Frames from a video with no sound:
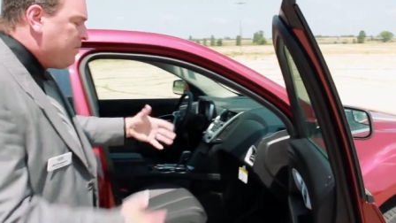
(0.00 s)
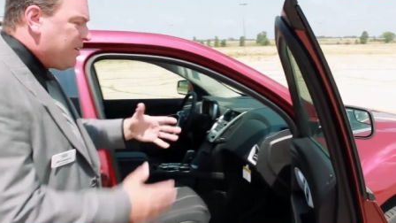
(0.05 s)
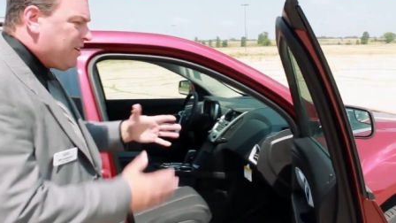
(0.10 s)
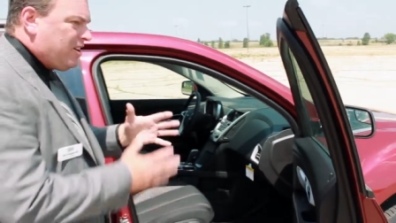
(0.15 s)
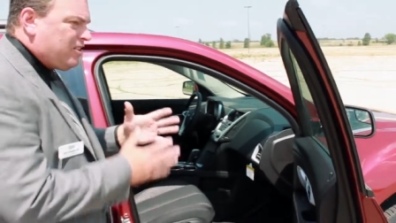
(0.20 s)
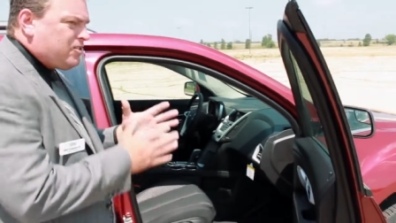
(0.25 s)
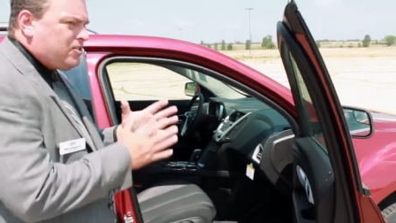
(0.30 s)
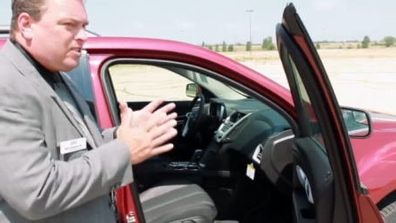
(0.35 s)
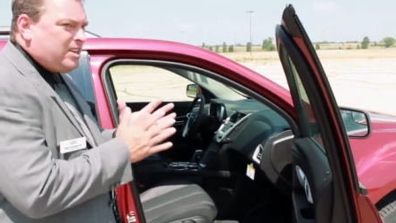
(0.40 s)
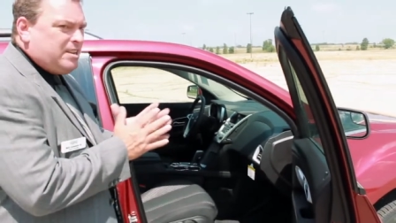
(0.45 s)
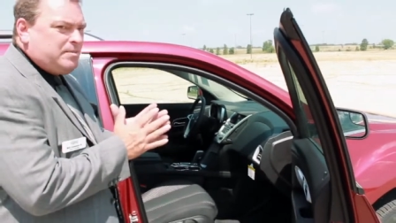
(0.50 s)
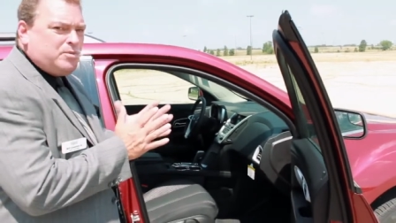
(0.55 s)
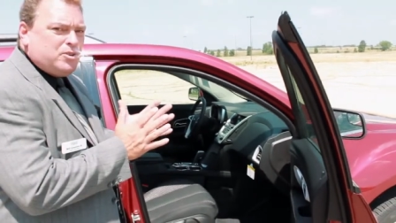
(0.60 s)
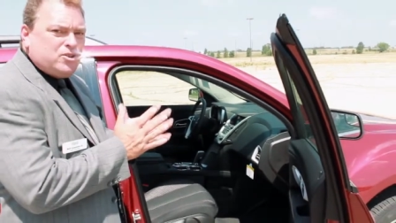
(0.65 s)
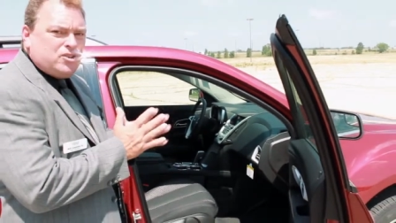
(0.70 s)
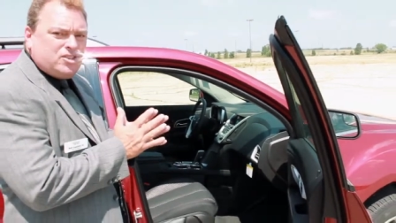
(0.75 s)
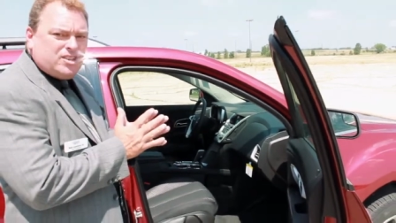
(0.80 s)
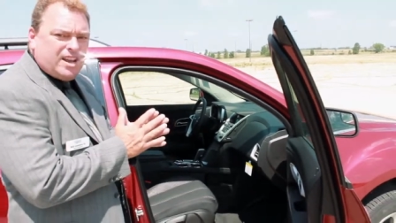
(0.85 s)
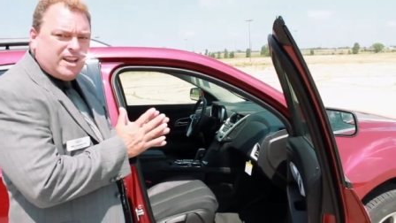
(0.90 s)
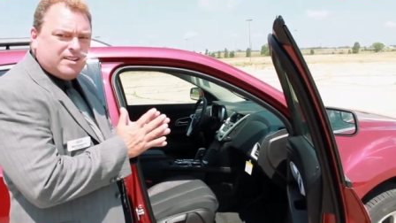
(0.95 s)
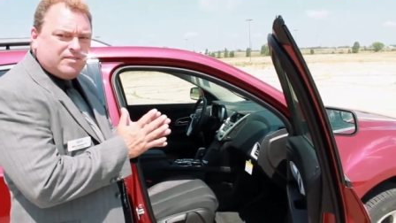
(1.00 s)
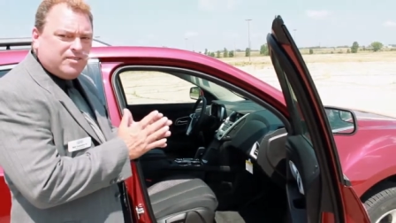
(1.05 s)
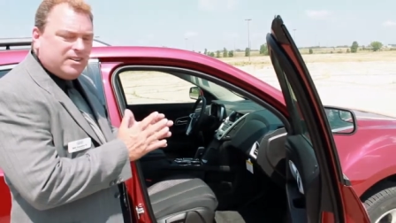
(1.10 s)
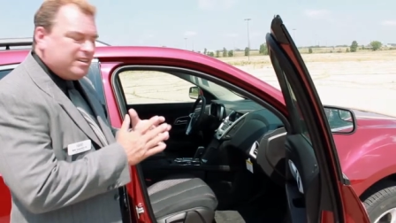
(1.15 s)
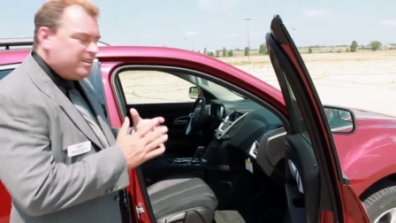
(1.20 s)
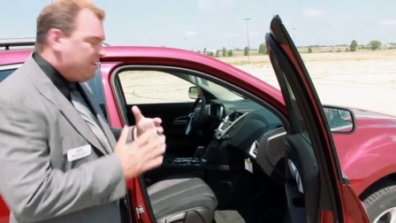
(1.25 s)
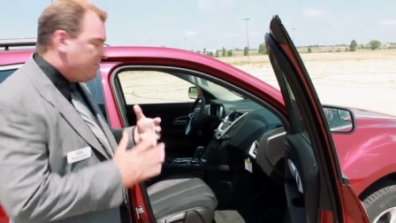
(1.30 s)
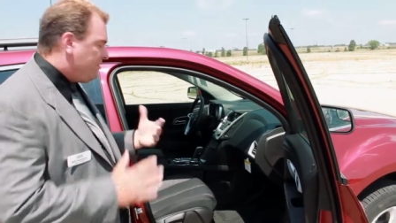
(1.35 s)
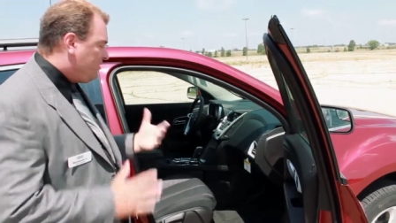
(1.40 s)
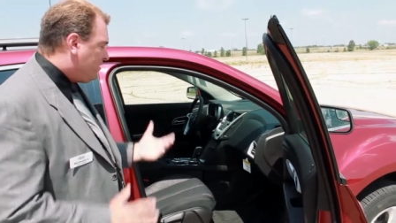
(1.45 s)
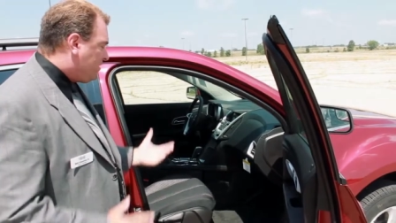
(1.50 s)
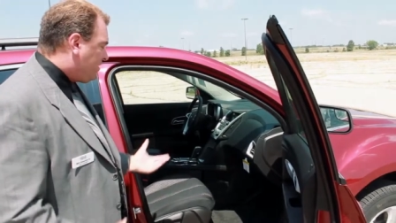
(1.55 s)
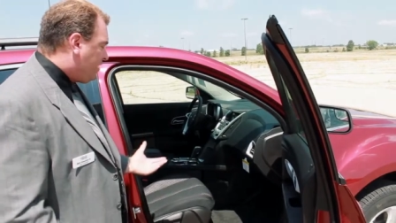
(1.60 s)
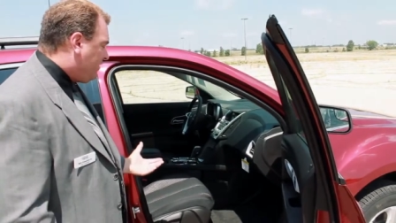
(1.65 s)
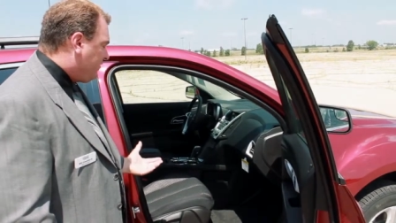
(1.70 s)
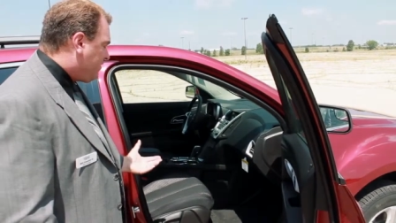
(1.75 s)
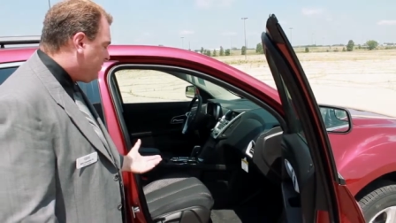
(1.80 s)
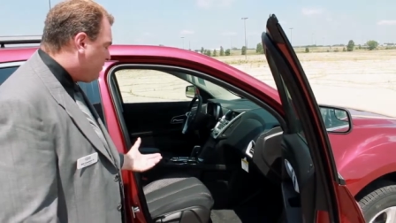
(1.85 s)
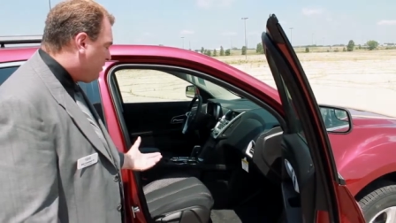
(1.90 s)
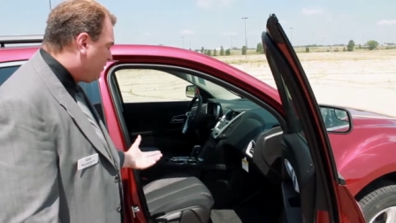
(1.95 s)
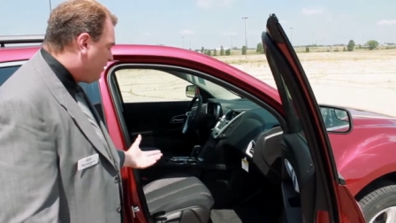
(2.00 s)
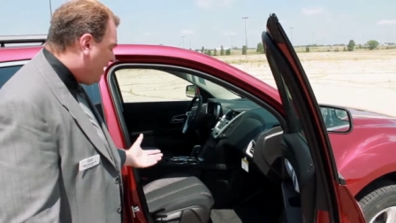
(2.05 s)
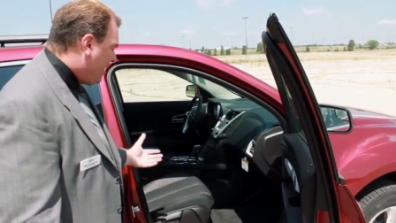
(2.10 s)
but also keep you safe and give you a comfortable